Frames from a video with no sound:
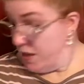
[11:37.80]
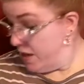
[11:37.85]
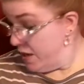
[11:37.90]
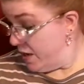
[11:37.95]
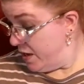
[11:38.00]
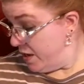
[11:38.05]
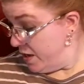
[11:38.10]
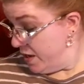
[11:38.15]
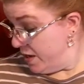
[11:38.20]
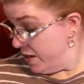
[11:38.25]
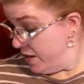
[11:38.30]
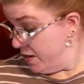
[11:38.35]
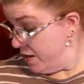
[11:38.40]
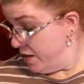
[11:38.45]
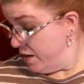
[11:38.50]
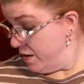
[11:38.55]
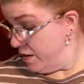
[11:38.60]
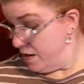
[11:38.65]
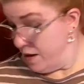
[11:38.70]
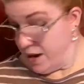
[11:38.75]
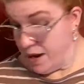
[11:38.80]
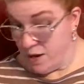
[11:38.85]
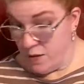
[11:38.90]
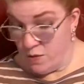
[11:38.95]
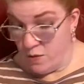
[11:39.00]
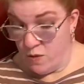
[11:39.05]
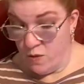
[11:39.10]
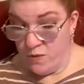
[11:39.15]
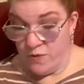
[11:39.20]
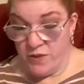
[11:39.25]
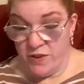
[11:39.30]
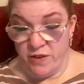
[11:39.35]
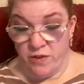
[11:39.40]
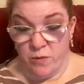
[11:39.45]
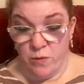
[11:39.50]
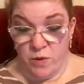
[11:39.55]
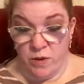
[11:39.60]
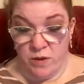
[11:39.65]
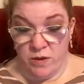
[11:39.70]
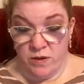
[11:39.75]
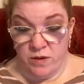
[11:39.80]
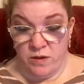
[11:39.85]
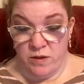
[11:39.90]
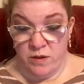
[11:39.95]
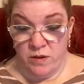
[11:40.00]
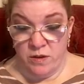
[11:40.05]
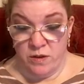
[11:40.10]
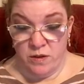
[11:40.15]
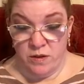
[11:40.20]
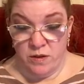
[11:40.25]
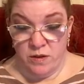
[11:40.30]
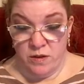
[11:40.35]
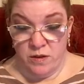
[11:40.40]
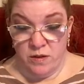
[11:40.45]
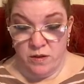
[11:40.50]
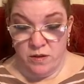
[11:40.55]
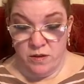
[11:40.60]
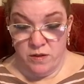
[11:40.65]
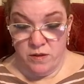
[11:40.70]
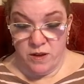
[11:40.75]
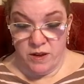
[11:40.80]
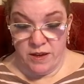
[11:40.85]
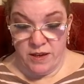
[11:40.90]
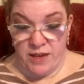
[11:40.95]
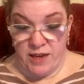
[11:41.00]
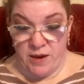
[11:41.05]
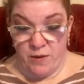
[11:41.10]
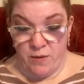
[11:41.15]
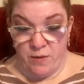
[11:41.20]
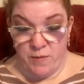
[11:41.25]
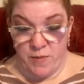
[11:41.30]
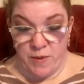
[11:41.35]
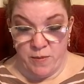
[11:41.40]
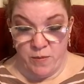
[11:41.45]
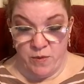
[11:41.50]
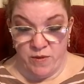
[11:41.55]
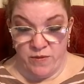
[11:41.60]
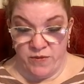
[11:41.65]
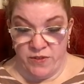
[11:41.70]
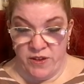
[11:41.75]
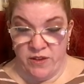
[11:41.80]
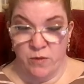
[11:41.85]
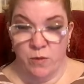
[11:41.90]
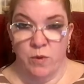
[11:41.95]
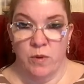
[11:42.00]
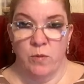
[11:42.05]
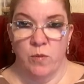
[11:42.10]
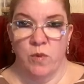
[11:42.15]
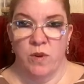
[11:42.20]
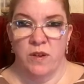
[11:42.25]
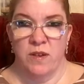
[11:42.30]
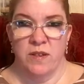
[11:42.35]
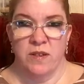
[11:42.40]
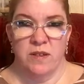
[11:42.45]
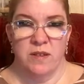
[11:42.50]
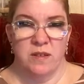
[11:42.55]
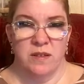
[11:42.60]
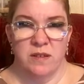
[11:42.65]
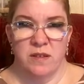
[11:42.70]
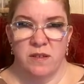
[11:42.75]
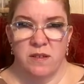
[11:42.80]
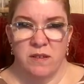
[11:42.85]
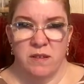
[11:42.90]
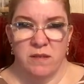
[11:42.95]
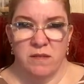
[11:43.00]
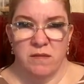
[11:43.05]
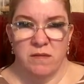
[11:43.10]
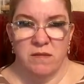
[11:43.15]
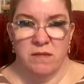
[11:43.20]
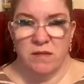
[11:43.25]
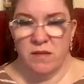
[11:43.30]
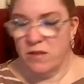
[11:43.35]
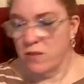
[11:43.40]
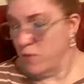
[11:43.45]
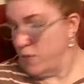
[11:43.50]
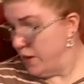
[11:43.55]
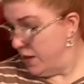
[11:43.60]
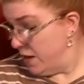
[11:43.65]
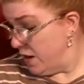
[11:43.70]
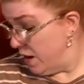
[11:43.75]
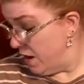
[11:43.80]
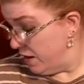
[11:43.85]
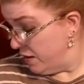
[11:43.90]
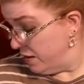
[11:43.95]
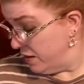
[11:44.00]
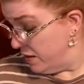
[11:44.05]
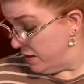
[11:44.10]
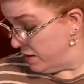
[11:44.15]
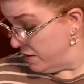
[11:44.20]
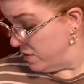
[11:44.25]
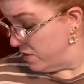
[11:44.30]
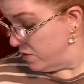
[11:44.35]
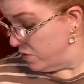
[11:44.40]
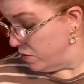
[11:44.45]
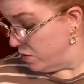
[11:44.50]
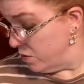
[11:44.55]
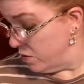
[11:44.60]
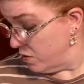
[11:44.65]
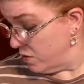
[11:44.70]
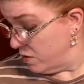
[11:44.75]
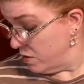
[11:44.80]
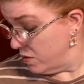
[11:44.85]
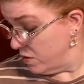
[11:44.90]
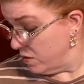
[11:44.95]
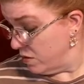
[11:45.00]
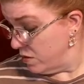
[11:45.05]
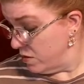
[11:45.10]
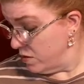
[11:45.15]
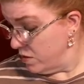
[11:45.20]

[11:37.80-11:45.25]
And I don't know if this one, I can't remember if this one was $3 or